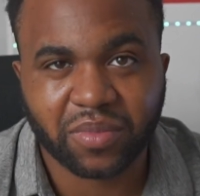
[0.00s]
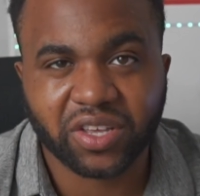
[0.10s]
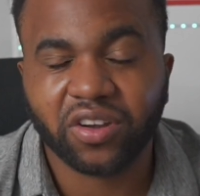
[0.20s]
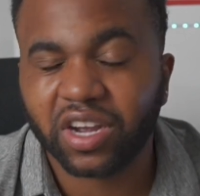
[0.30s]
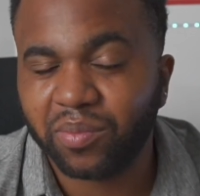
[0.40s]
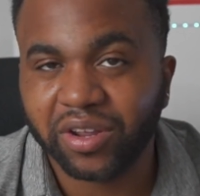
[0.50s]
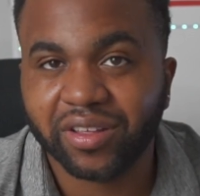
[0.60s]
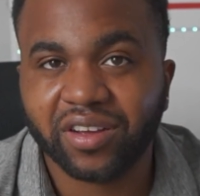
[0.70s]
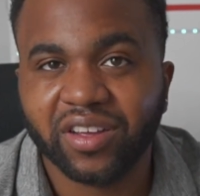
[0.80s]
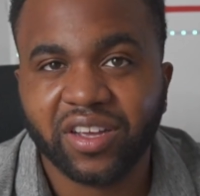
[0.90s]
younger
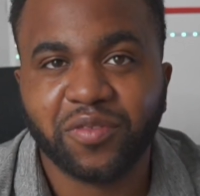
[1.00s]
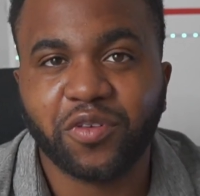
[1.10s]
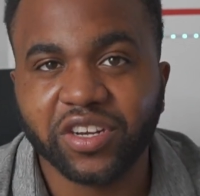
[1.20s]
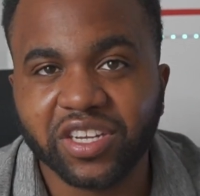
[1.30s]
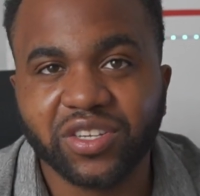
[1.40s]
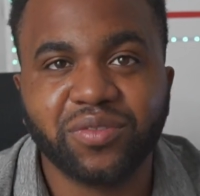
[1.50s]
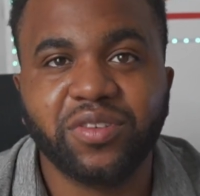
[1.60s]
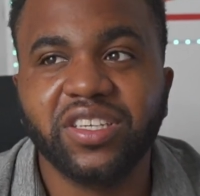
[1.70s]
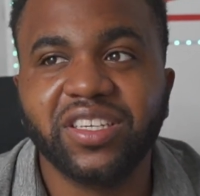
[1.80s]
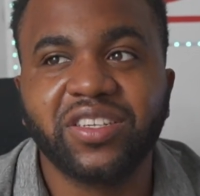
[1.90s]
brother, funny enough,
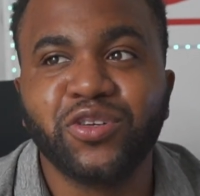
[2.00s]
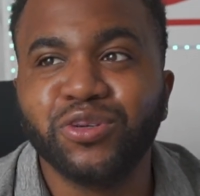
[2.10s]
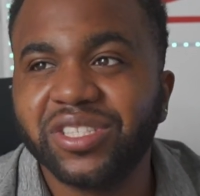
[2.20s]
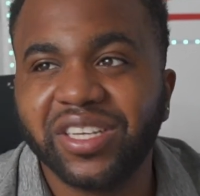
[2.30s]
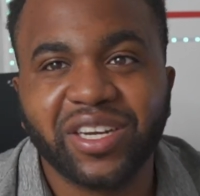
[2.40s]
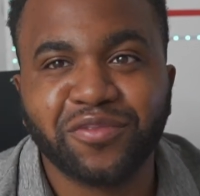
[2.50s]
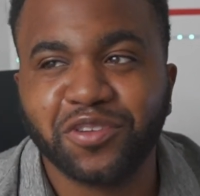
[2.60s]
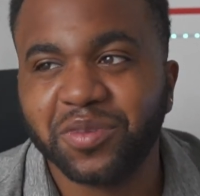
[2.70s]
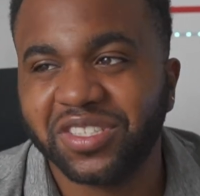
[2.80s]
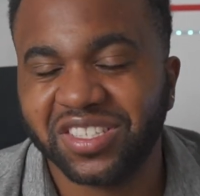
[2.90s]
he grew his hair
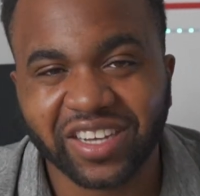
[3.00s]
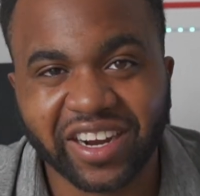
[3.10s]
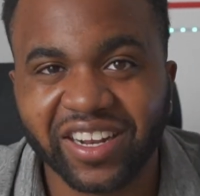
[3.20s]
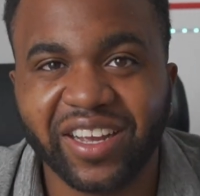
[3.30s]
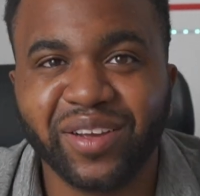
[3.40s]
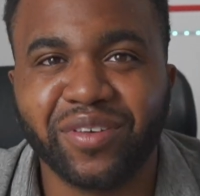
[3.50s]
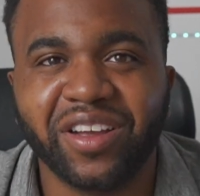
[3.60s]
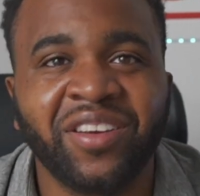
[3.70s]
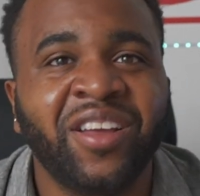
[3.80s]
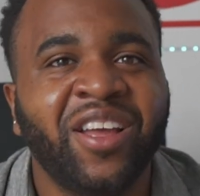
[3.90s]
from his entire life,
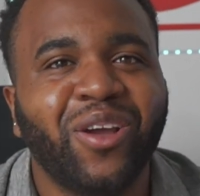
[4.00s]
and